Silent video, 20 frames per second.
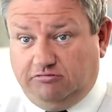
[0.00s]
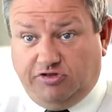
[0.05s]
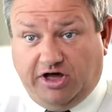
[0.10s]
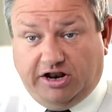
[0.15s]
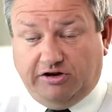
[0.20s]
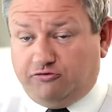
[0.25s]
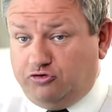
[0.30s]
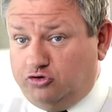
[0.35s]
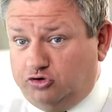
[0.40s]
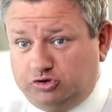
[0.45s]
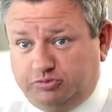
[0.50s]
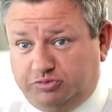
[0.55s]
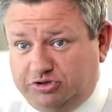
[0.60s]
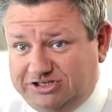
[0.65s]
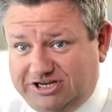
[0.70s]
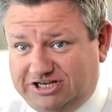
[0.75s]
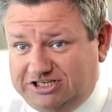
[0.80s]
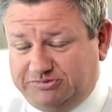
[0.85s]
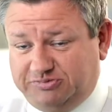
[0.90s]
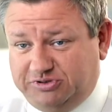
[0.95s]
That, of course,
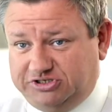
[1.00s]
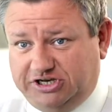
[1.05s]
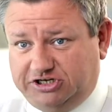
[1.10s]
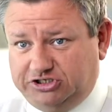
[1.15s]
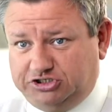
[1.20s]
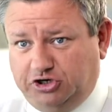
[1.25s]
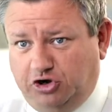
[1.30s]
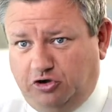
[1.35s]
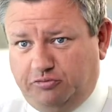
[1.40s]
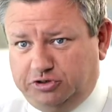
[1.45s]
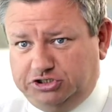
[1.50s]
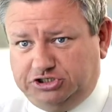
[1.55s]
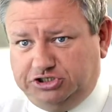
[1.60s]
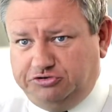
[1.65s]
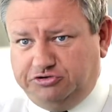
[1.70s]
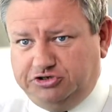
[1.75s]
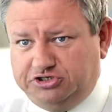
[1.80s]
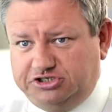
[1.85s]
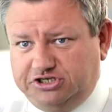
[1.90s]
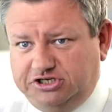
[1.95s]
presents potential
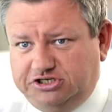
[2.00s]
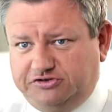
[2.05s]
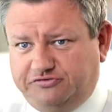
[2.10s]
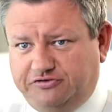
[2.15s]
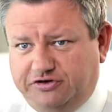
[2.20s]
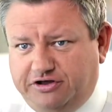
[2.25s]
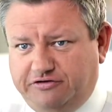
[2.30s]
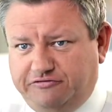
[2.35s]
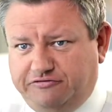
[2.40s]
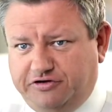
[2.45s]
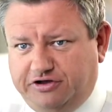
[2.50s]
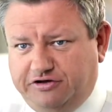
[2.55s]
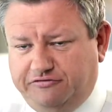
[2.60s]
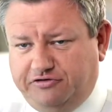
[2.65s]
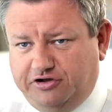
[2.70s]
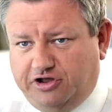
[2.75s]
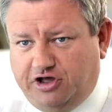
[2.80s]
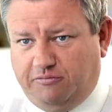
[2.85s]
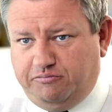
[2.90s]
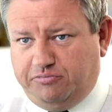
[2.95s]
opportunities
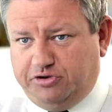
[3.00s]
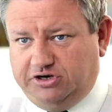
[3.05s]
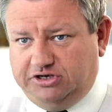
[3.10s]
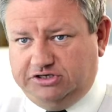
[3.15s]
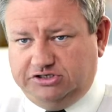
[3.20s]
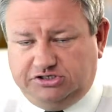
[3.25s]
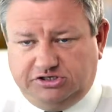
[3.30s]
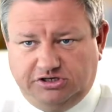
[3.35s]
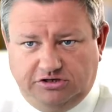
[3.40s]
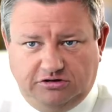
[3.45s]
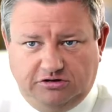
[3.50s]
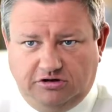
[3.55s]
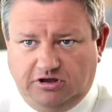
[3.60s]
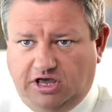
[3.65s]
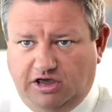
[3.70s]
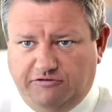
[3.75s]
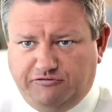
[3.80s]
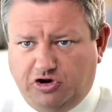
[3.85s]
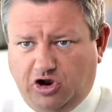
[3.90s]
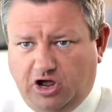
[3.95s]
for companies,
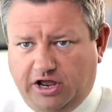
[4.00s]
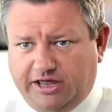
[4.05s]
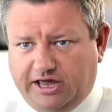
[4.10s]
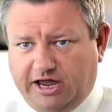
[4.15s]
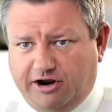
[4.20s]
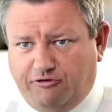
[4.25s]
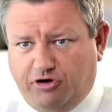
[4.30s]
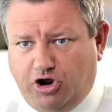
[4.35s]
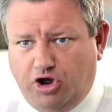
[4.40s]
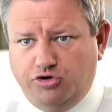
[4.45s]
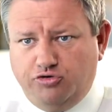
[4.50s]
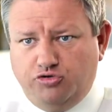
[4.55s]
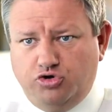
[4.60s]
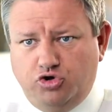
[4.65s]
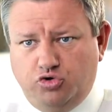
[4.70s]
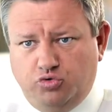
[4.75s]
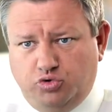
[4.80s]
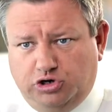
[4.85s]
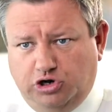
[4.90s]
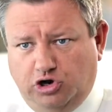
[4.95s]
even like our own,
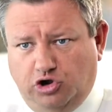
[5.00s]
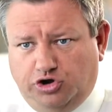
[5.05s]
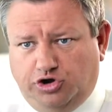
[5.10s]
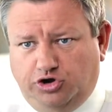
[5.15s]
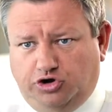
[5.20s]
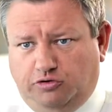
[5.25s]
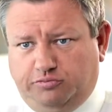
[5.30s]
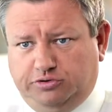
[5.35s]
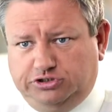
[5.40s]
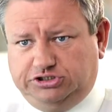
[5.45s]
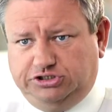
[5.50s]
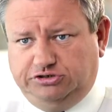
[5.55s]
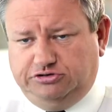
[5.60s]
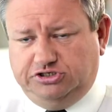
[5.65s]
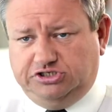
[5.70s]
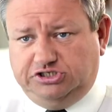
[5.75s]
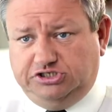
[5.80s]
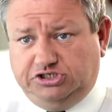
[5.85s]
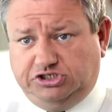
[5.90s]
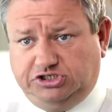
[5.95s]
who would look at
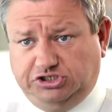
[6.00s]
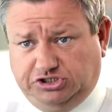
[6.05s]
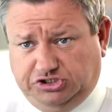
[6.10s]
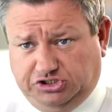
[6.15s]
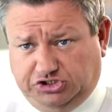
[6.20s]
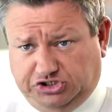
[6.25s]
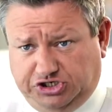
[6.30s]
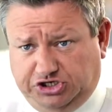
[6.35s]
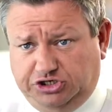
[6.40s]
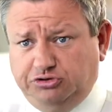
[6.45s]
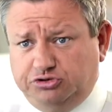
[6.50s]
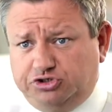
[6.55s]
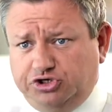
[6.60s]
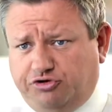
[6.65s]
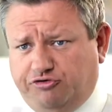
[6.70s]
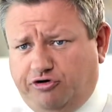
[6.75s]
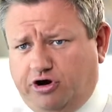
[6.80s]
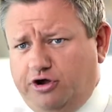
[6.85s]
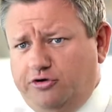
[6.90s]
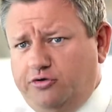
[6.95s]
opportunities to continue
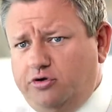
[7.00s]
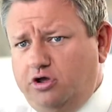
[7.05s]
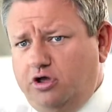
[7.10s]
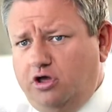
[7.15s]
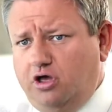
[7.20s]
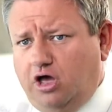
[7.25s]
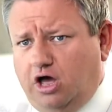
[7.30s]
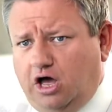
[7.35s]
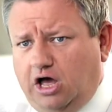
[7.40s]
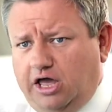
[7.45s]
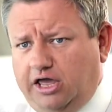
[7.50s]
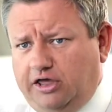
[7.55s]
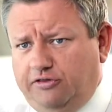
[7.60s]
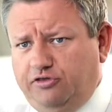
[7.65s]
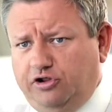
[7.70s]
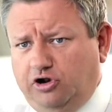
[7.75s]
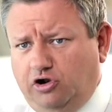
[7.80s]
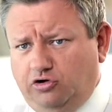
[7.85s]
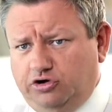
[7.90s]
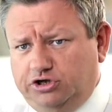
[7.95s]
to grow
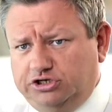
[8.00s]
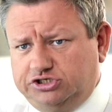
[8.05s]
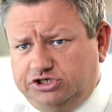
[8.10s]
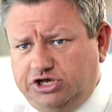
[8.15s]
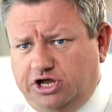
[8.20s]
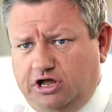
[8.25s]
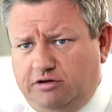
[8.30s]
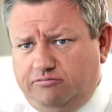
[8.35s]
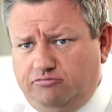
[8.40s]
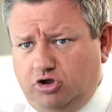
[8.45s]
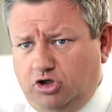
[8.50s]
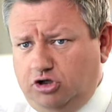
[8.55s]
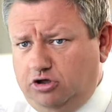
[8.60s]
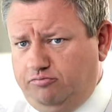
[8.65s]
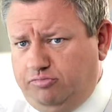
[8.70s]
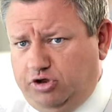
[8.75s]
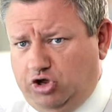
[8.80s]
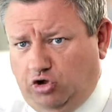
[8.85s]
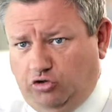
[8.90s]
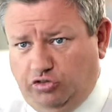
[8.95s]
in the longer term,
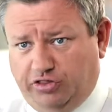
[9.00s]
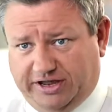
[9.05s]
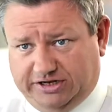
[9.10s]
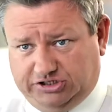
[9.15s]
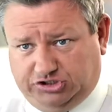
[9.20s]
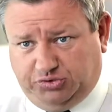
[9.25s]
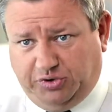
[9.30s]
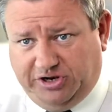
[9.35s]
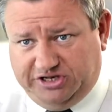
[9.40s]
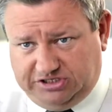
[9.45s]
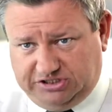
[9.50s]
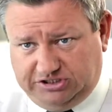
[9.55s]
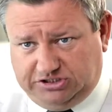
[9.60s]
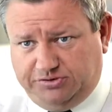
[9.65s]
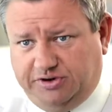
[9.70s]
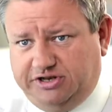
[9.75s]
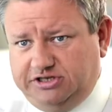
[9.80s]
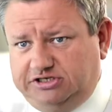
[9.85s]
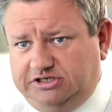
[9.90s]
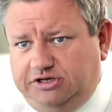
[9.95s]
beyond that
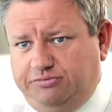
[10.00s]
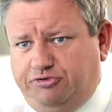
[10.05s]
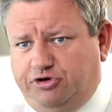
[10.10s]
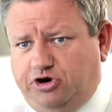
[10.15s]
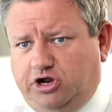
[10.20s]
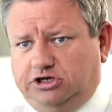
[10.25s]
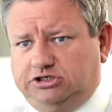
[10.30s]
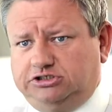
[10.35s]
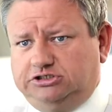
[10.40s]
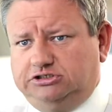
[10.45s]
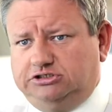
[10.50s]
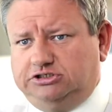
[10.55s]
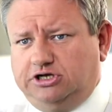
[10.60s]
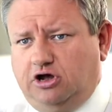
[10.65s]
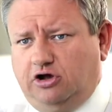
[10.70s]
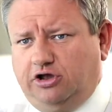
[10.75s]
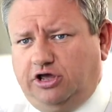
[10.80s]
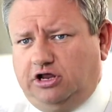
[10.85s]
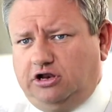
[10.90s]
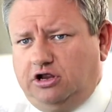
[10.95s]
2020 production
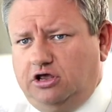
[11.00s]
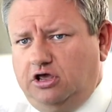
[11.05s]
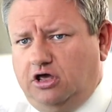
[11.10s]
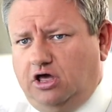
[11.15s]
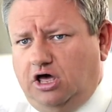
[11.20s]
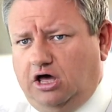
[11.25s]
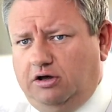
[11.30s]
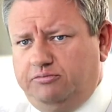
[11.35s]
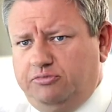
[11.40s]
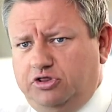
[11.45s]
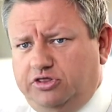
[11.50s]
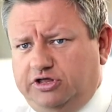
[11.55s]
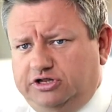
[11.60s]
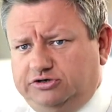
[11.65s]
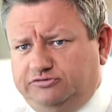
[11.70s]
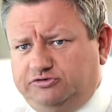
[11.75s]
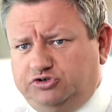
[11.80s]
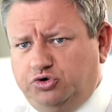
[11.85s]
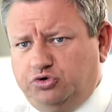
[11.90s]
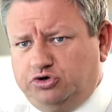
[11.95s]
target
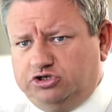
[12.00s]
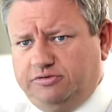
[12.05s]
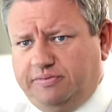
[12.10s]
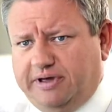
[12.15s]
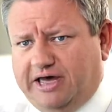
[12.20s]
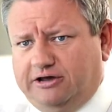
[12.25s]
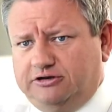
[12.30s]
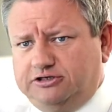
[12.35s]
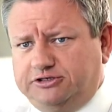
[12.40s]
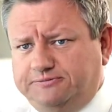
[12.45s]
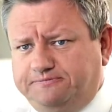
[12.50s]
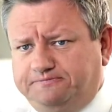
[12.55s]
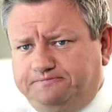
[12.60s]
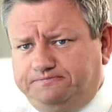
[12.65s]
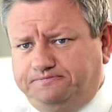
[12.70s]
that I've talked about.